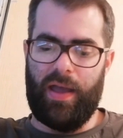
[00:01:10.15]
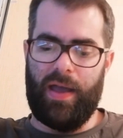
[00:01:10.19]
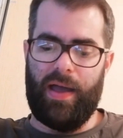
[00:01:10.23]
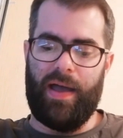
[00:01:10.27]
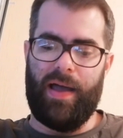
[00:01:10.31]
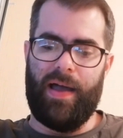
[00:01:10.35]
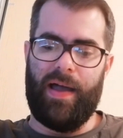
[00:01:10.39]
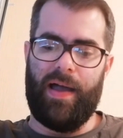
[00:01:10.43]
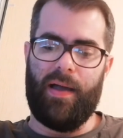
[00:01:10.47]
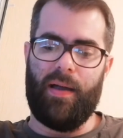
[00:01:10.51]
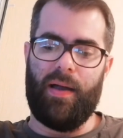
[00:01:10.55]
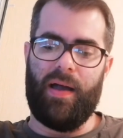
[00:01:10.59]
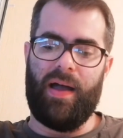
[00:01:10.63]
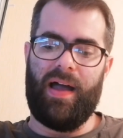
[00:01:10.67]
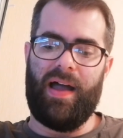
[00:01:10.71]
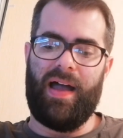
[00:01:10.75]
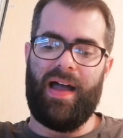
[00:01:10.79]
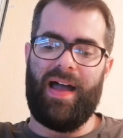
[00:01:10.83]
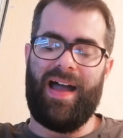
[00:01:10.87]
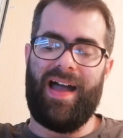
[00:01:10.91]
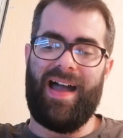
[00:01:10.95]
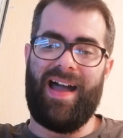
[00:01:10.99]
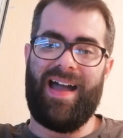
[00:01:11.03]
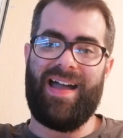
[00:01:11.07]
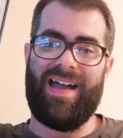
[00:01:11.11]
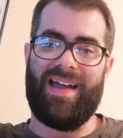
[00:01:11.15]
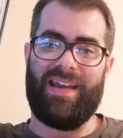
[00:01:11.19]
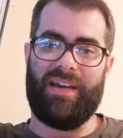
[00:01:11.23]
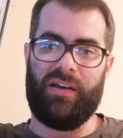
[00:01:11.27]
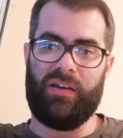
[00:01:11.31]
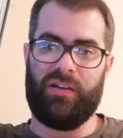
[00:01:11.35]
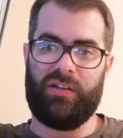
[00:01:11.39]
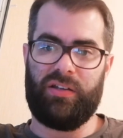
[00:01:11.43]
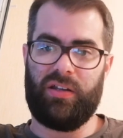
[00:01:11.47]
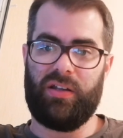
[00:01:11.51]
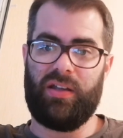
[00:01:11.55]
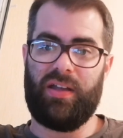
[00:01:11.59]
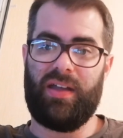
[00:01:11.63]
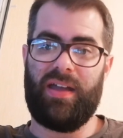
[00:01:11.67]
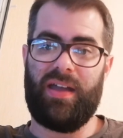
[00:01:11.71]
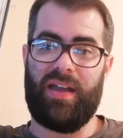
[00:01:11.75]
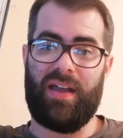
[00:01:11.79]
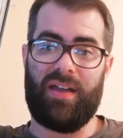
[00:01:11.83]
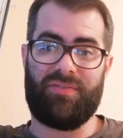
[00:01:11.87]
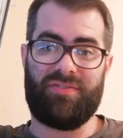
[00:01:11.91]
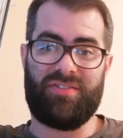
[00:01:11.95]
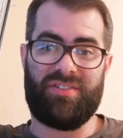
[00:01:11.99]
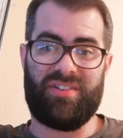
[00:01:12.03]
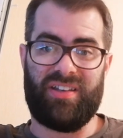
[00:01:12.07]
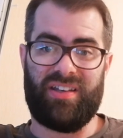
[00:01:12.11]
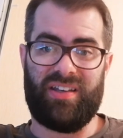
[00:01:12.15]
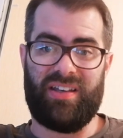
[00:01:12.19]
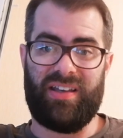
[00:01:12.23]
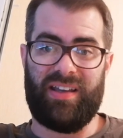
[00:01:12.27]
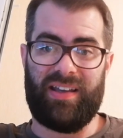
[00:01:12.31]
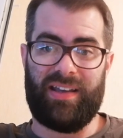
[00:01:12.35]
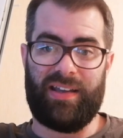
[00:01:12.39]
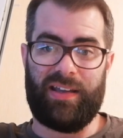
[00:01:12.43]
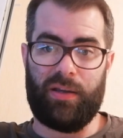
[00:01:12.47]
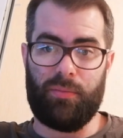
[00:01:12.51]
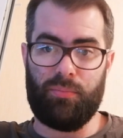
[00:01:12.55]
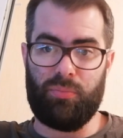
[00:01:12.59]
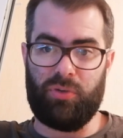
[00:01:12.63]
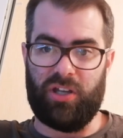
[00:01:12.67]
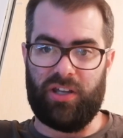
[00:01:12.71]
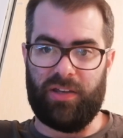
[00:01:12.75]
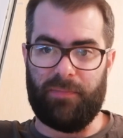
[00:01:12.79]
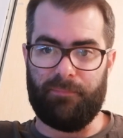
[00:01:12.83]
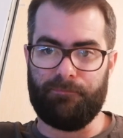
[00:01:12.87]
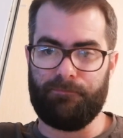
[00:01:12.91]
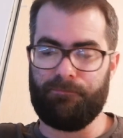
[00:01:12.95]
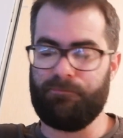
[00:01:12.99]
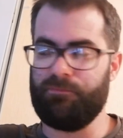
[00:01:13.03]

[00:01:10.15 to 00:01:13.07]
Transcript: and FC Khimki.